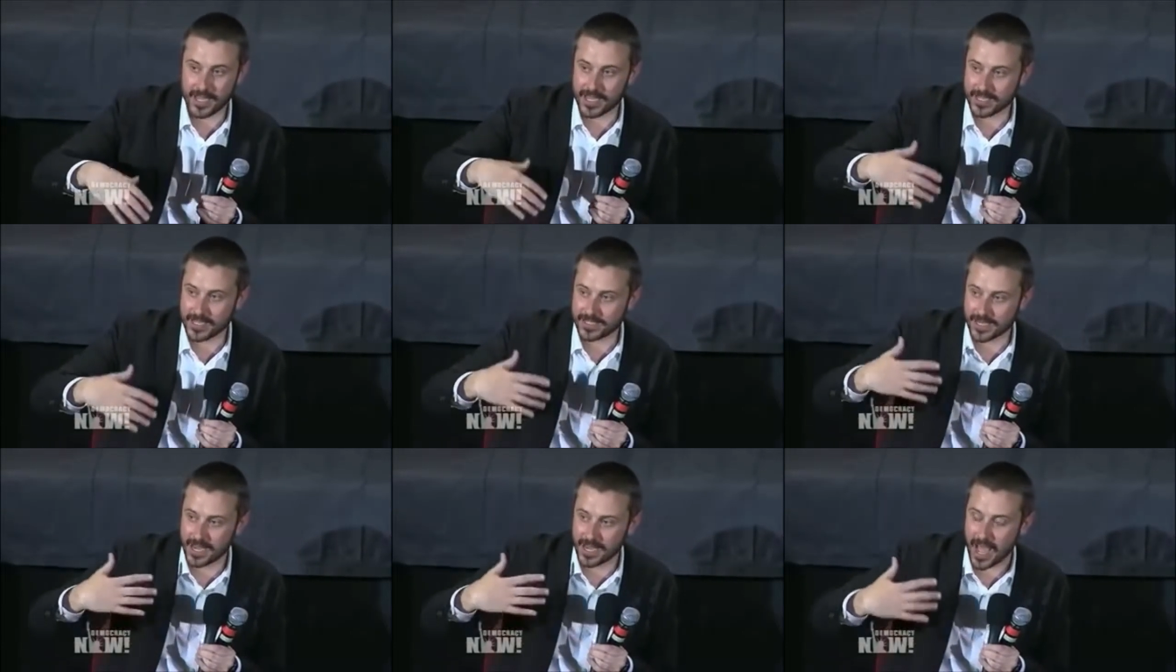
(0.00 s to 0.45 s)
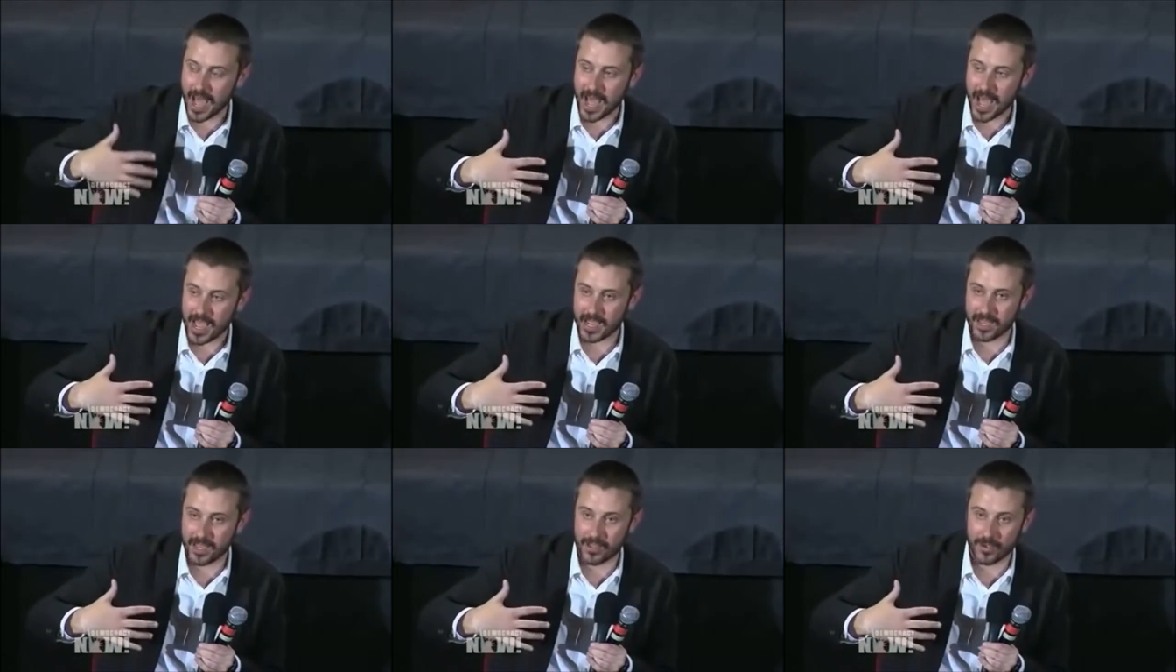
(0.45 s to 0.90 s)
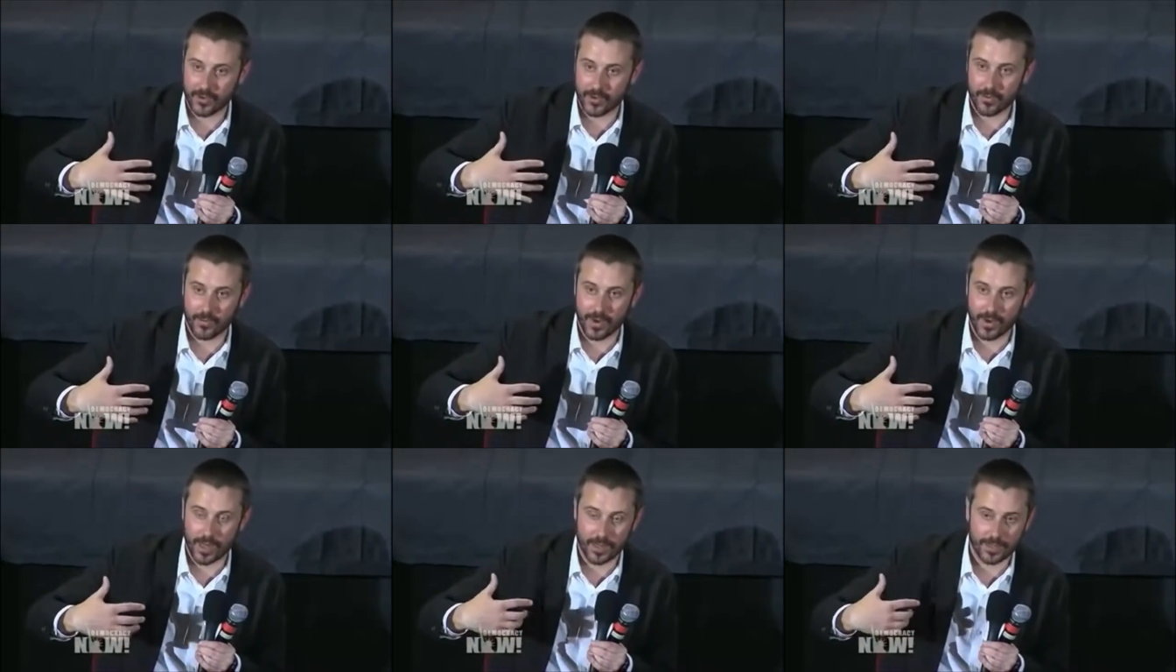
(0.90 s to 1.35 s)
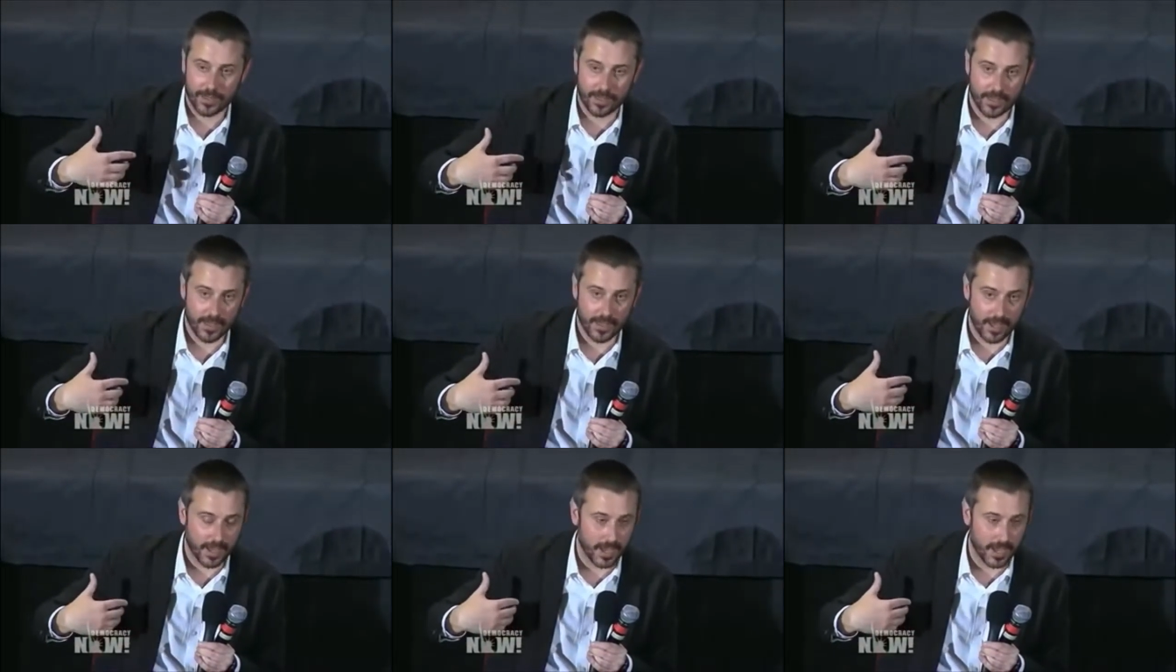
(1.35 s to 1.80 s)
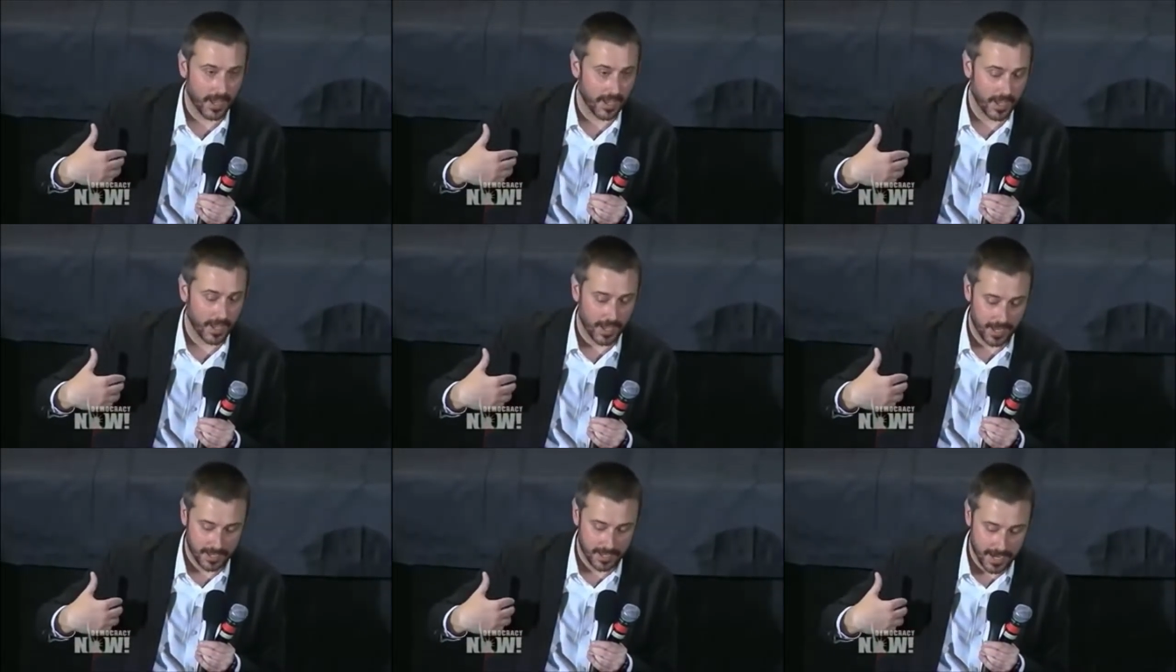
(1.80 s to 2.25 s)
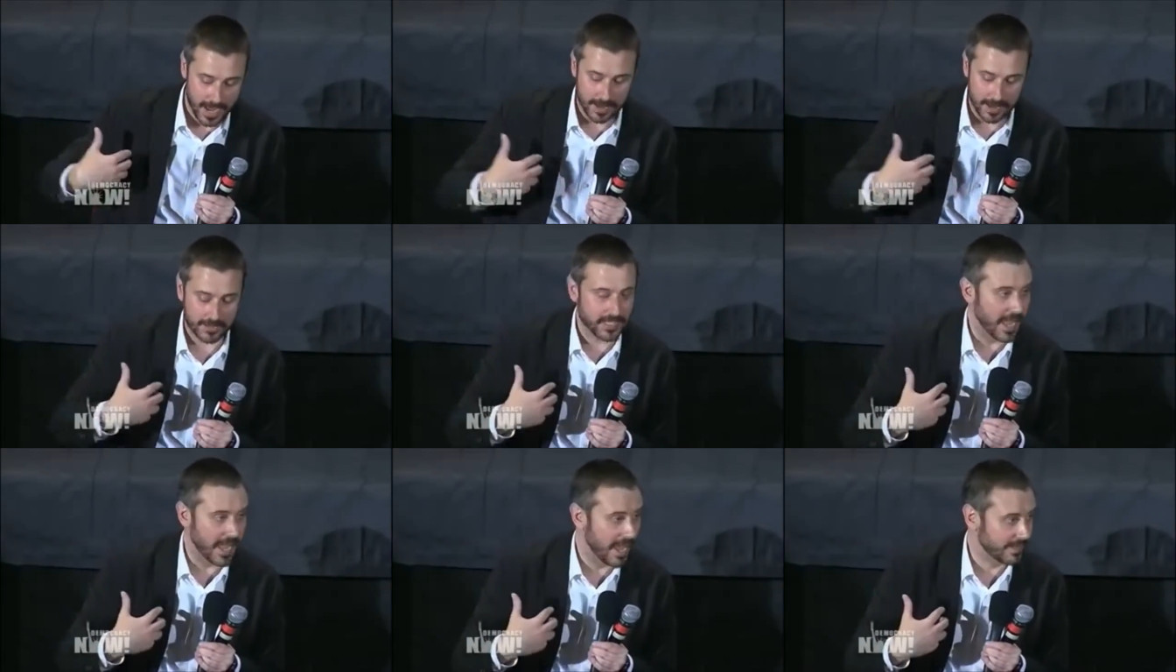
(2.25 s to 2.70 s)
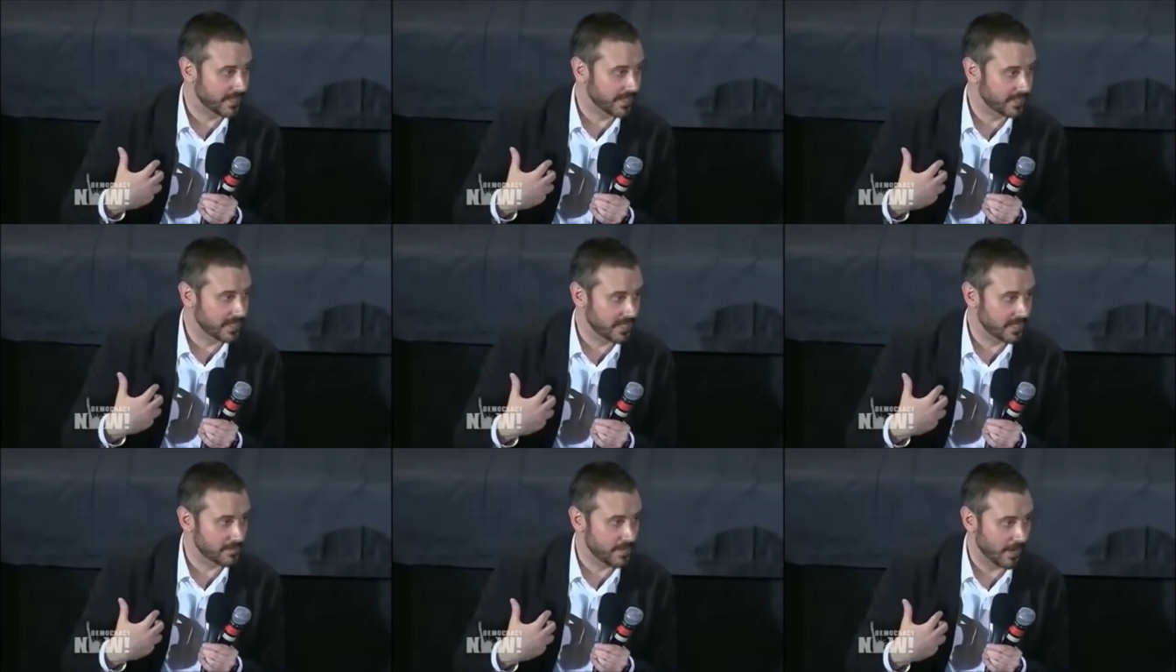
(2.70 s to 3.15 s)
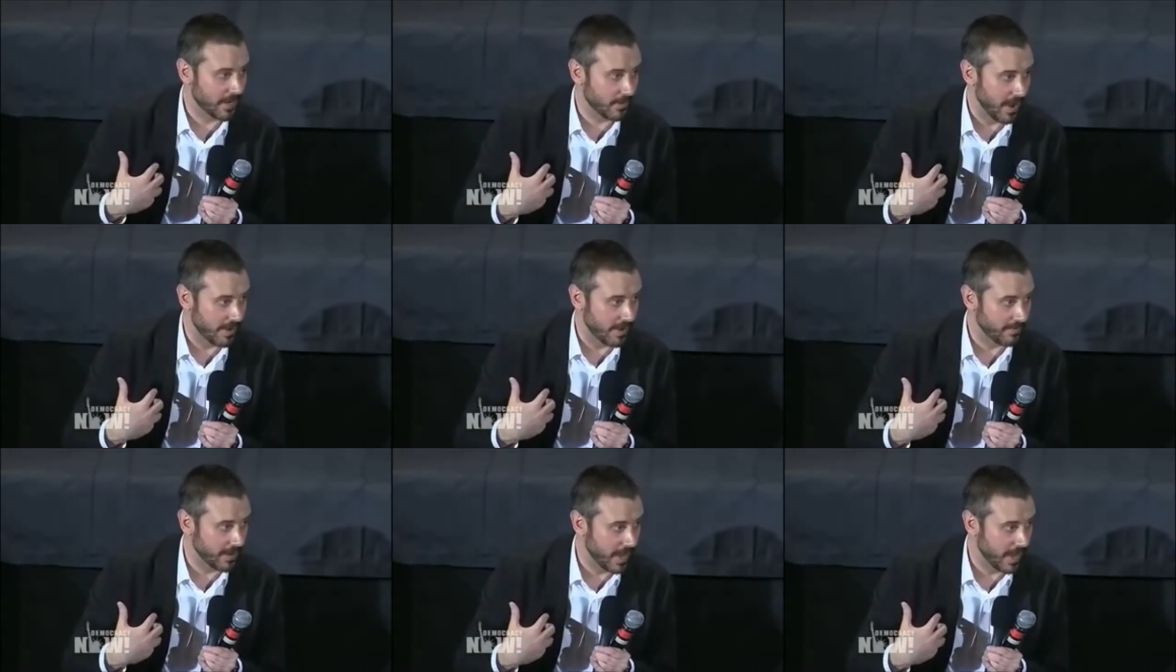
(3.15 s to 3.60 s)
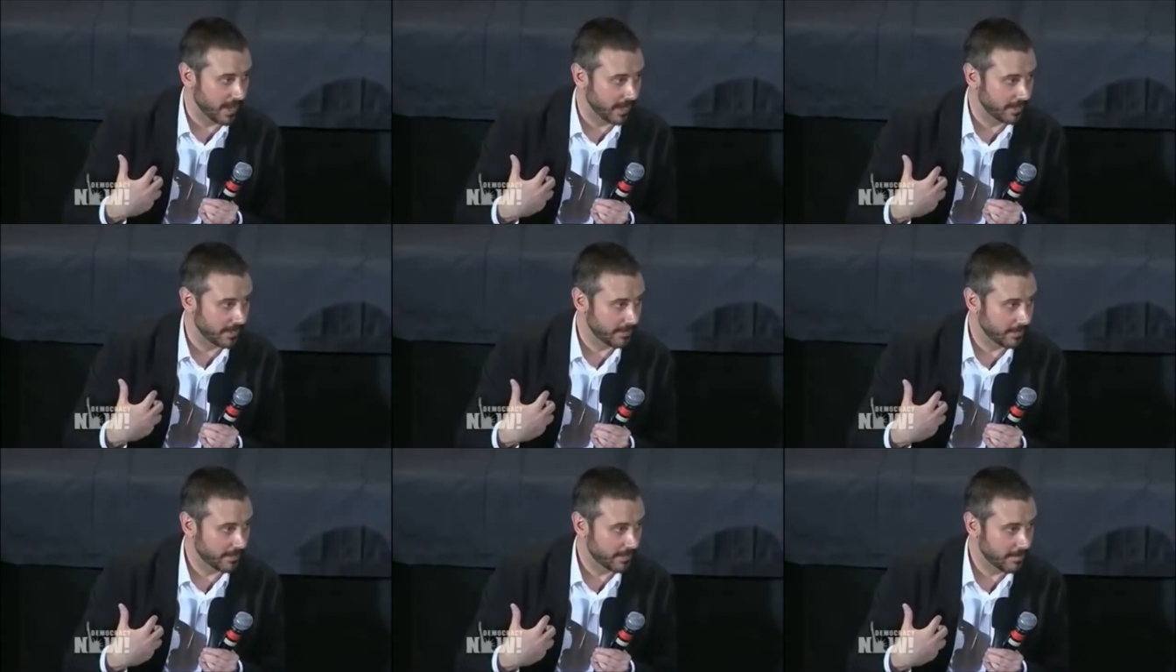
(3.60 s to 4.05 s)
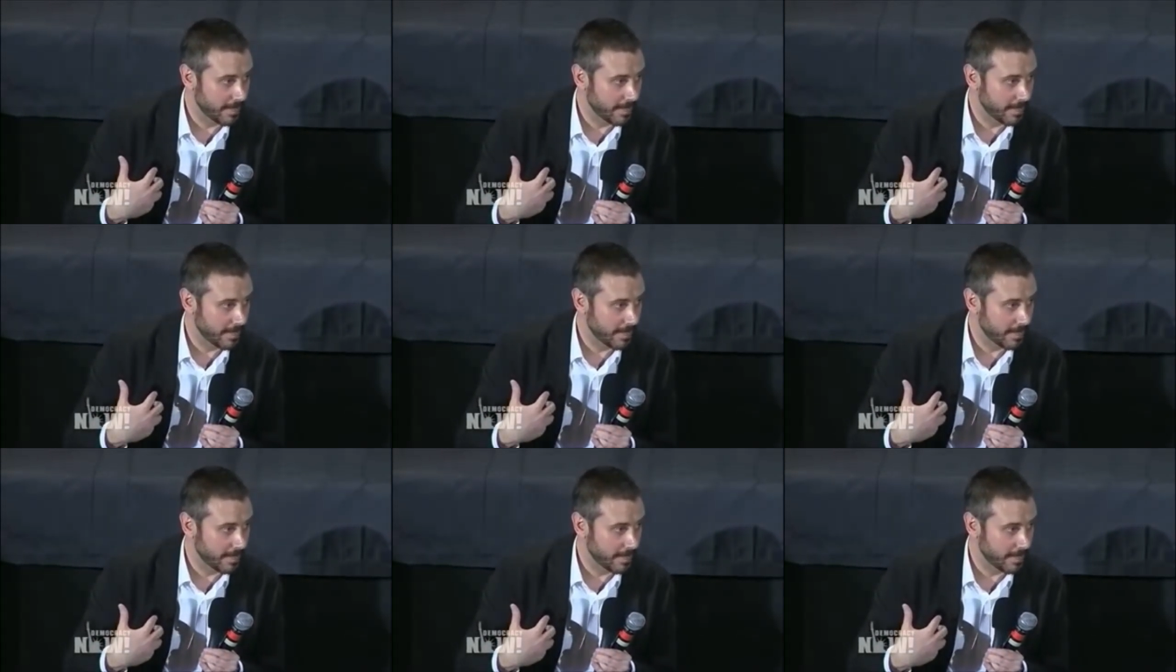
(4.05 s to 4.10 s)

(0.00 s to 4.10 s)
is a guy with uh, a name tag that says McRaven on it